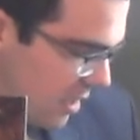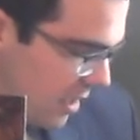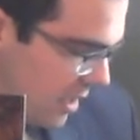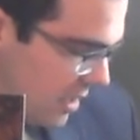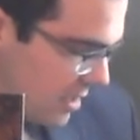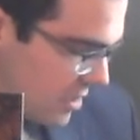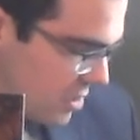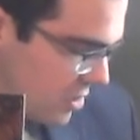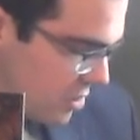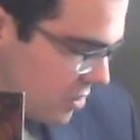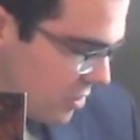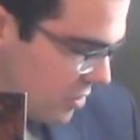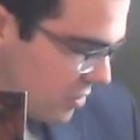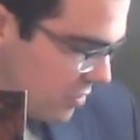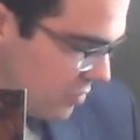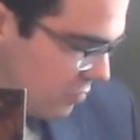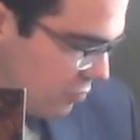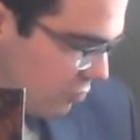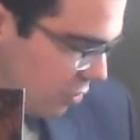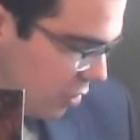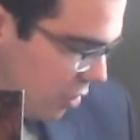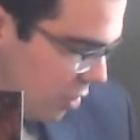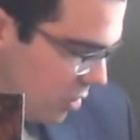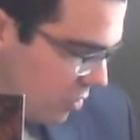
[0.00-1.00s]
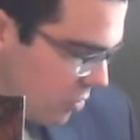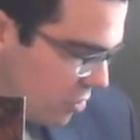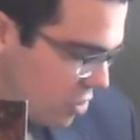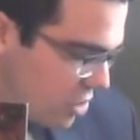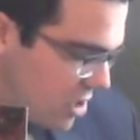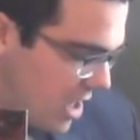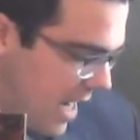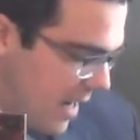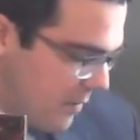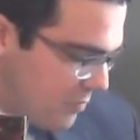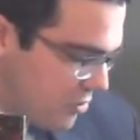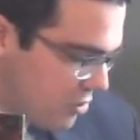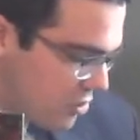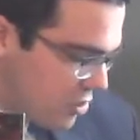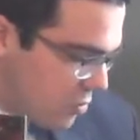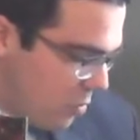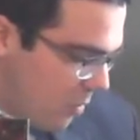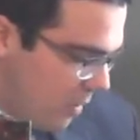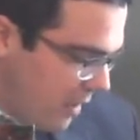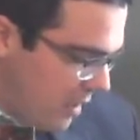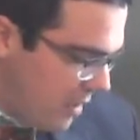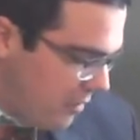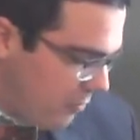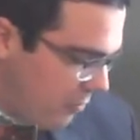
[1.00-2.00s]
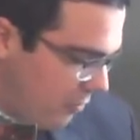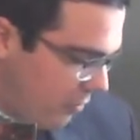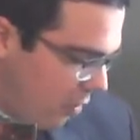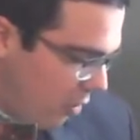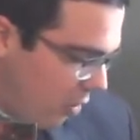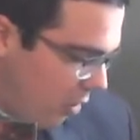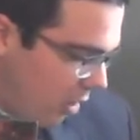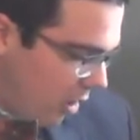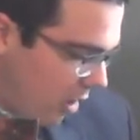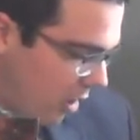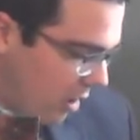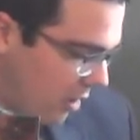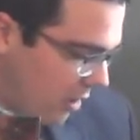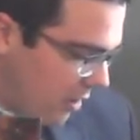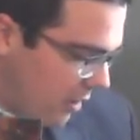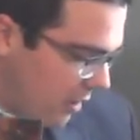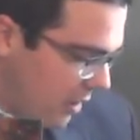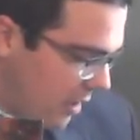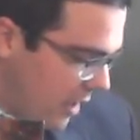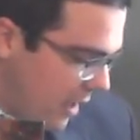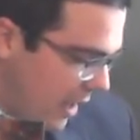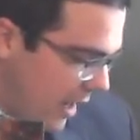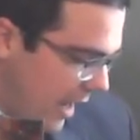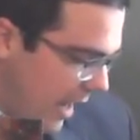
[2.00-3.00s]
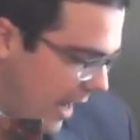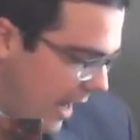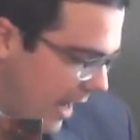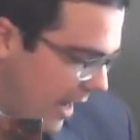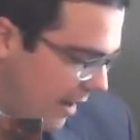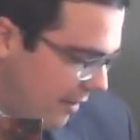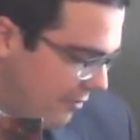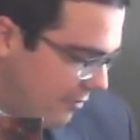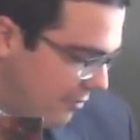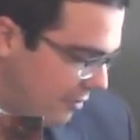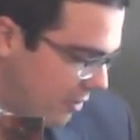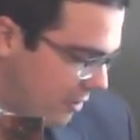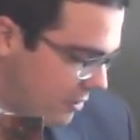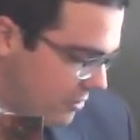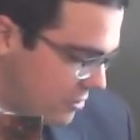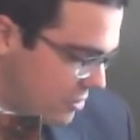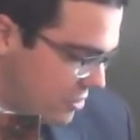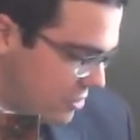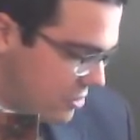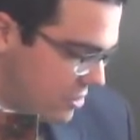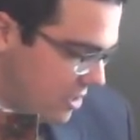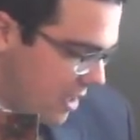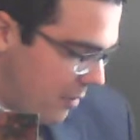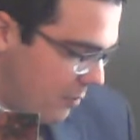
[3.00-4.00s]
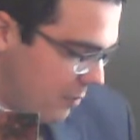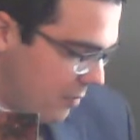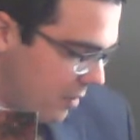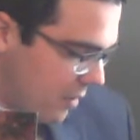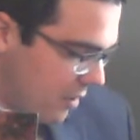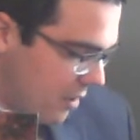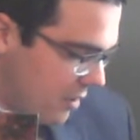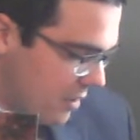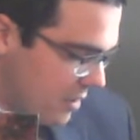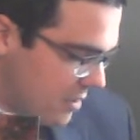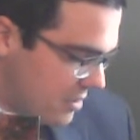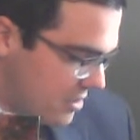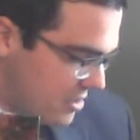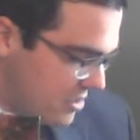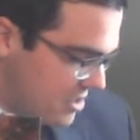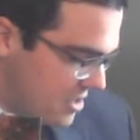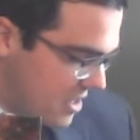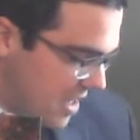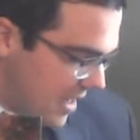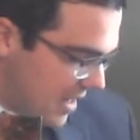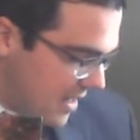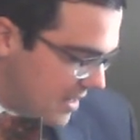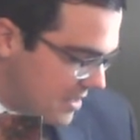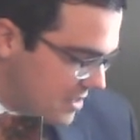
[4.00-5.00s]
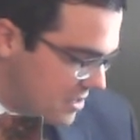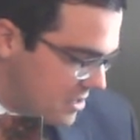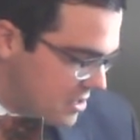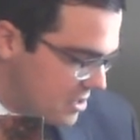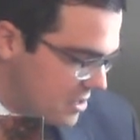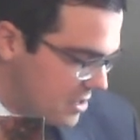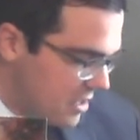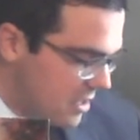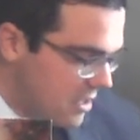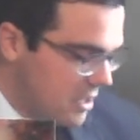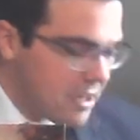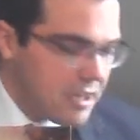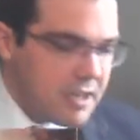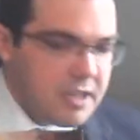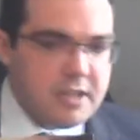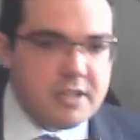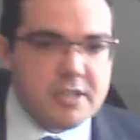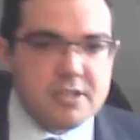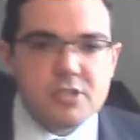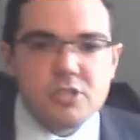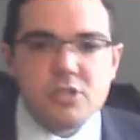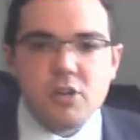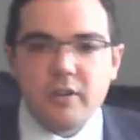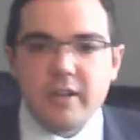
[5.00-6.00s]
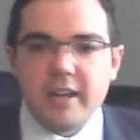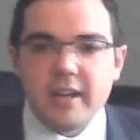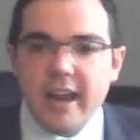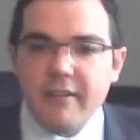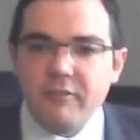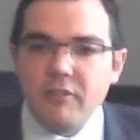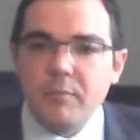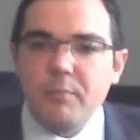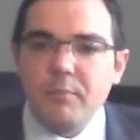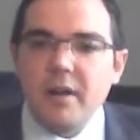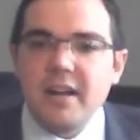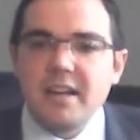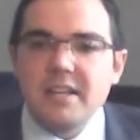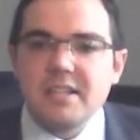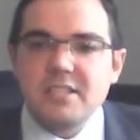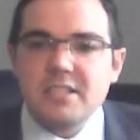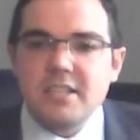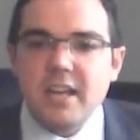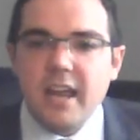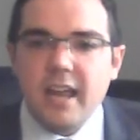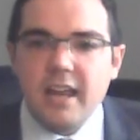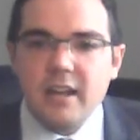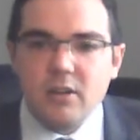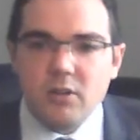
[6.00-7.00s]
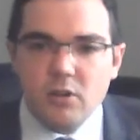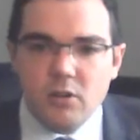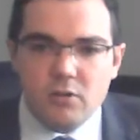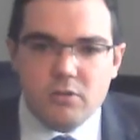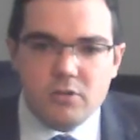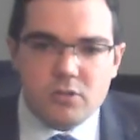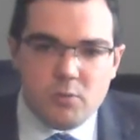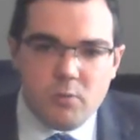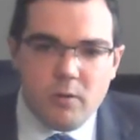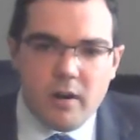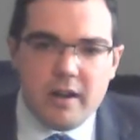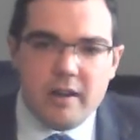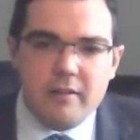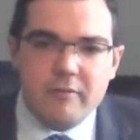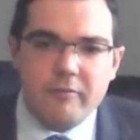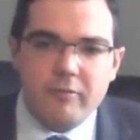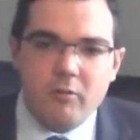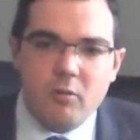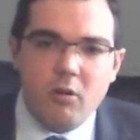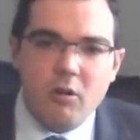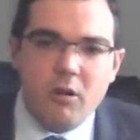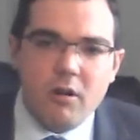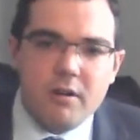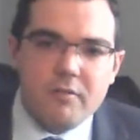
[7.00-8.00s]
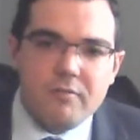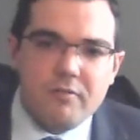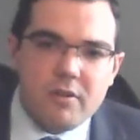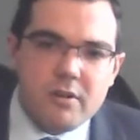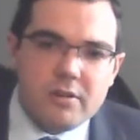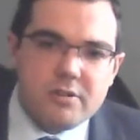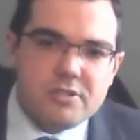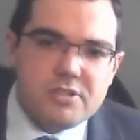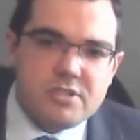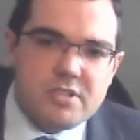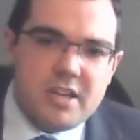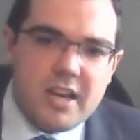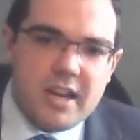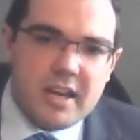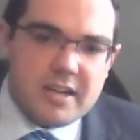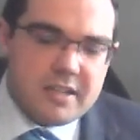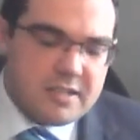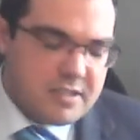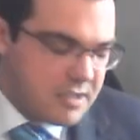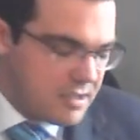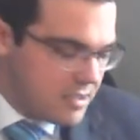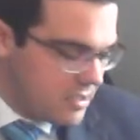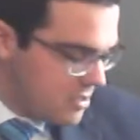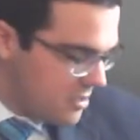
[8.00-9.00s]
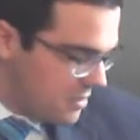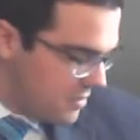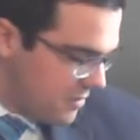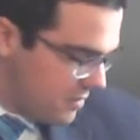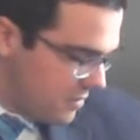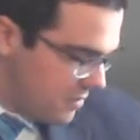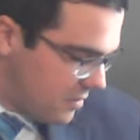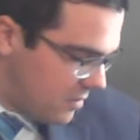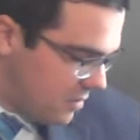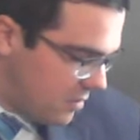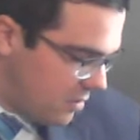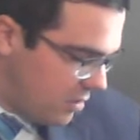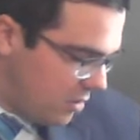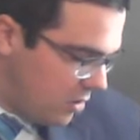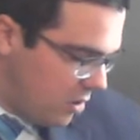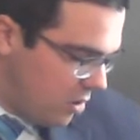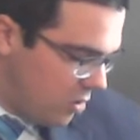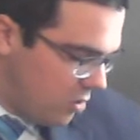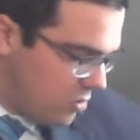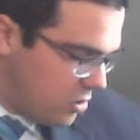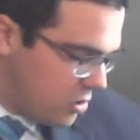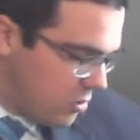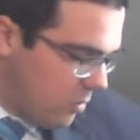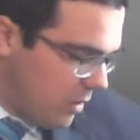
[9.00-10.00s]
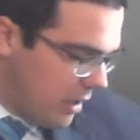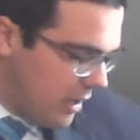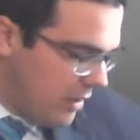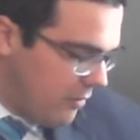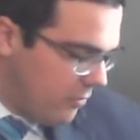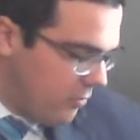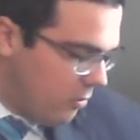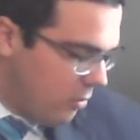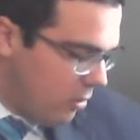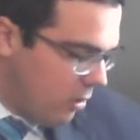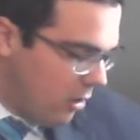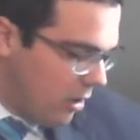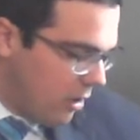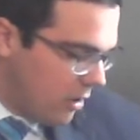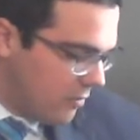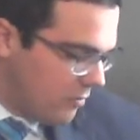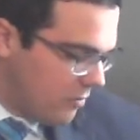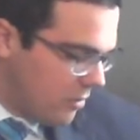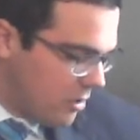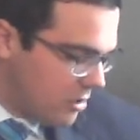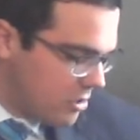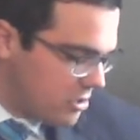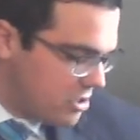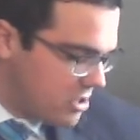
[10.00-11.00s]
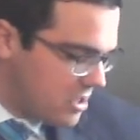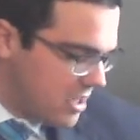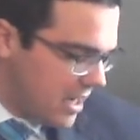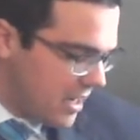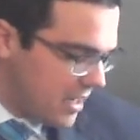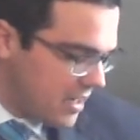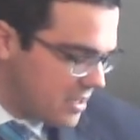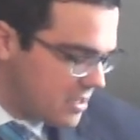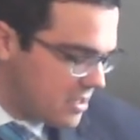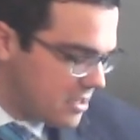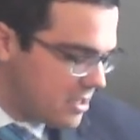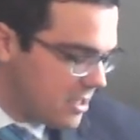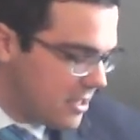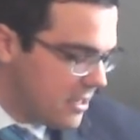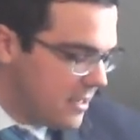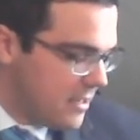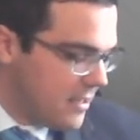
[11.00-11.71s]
It's Luke chapter 24 and verse number 6. So everybody say Luke 24 verse 6. Luke 24 verse 6.